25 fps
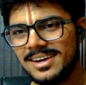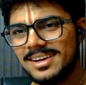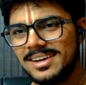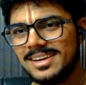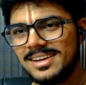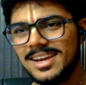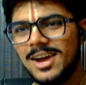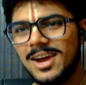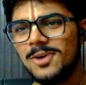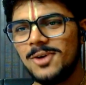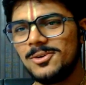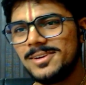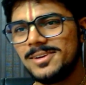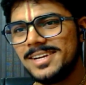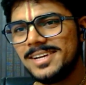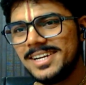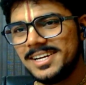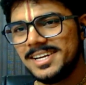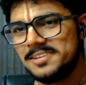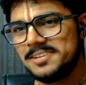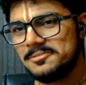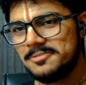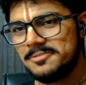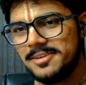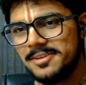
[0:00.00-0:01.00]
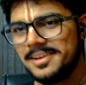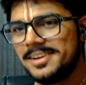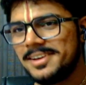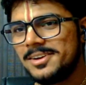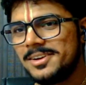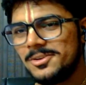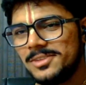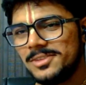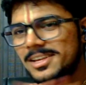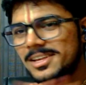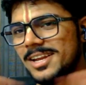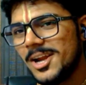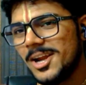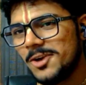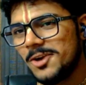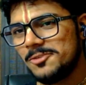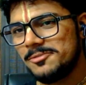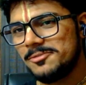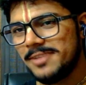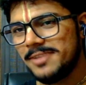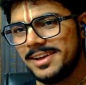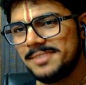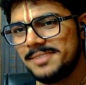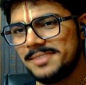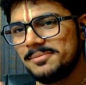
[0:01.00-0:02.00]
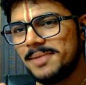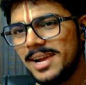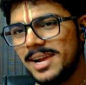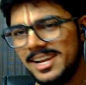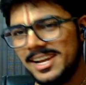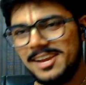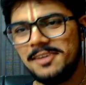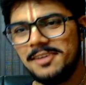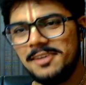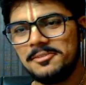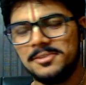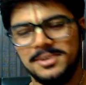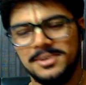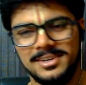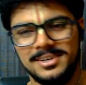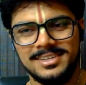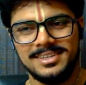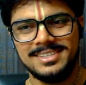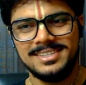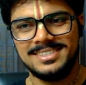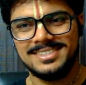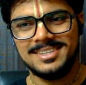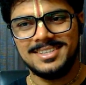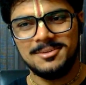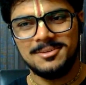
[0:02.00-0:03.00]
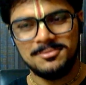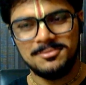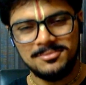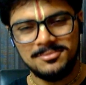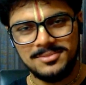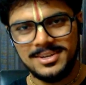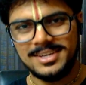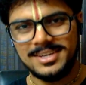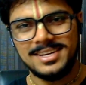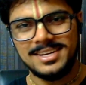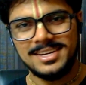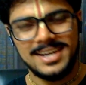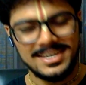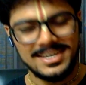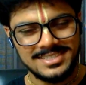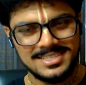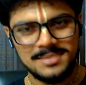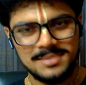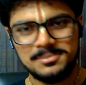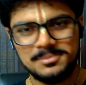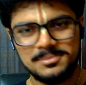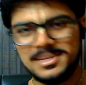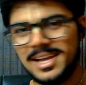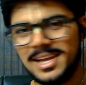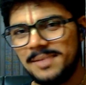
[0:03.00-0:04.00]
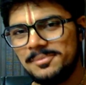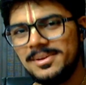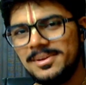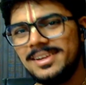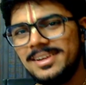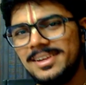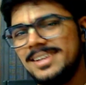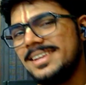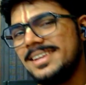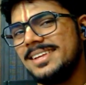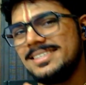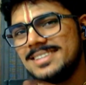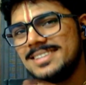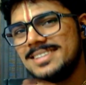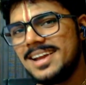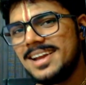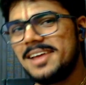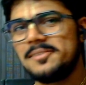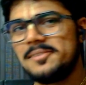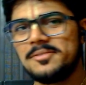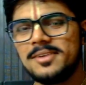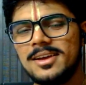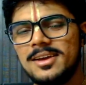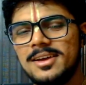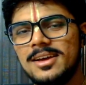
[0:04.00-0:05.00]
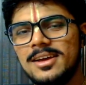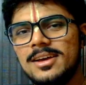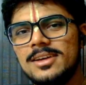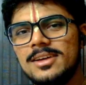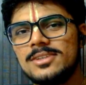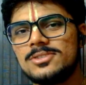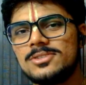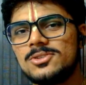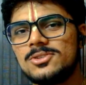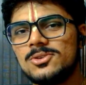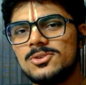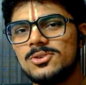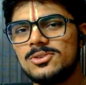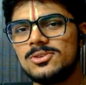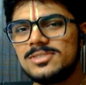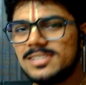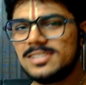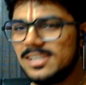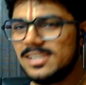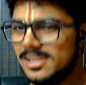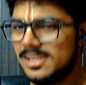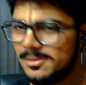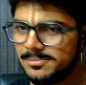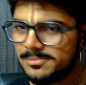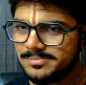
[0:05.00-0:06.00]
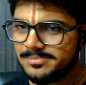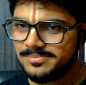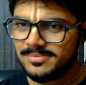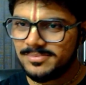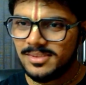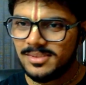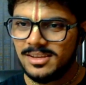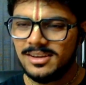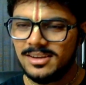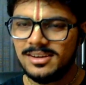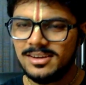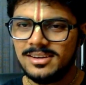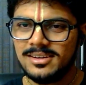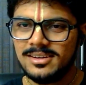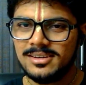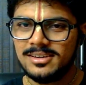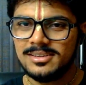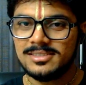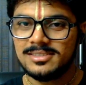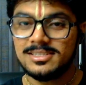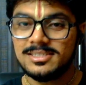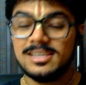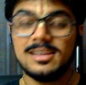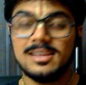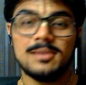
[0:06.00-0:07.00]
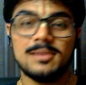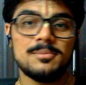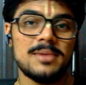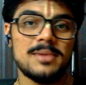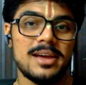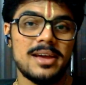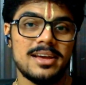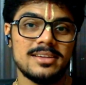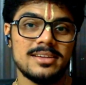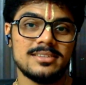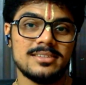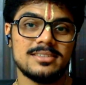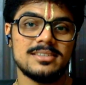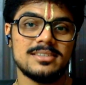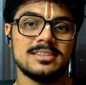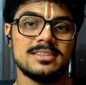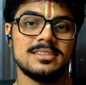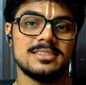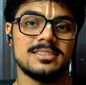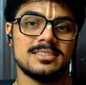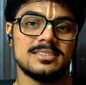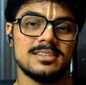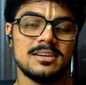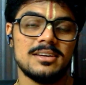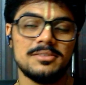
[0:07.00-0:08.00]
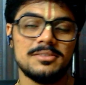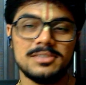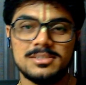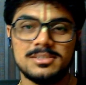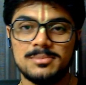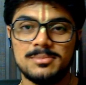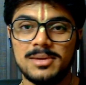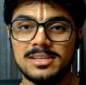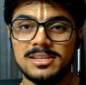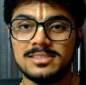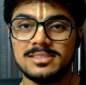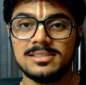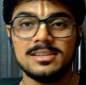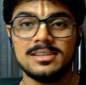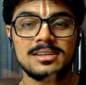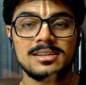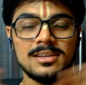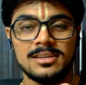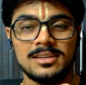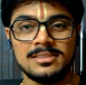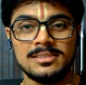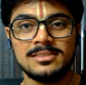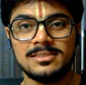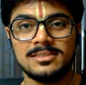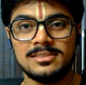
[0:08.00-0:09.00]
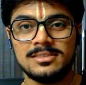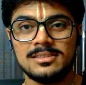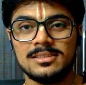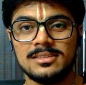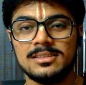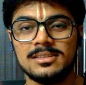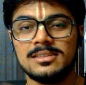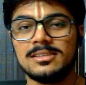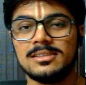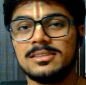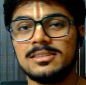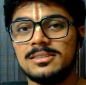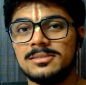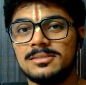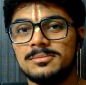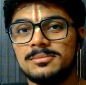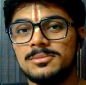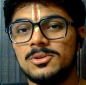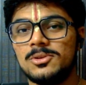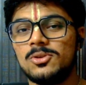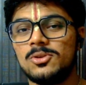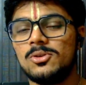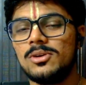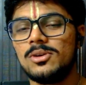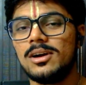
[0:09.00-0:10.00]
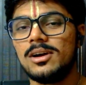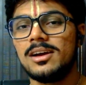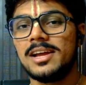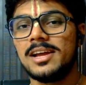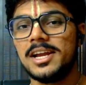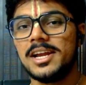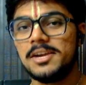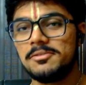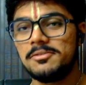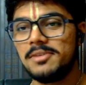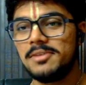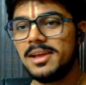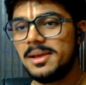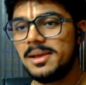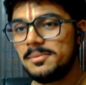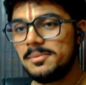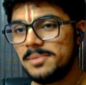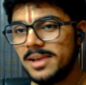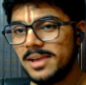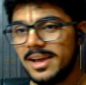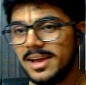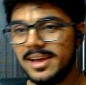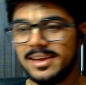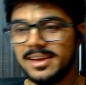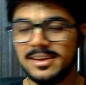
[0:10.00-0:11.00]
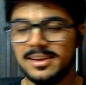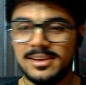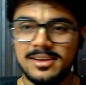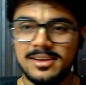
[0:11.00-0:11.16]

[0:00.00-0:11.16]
cloud native fan or the cloud fan might have heard somewhere at some time in his life. So Cilium has a service mesh, as a gateway API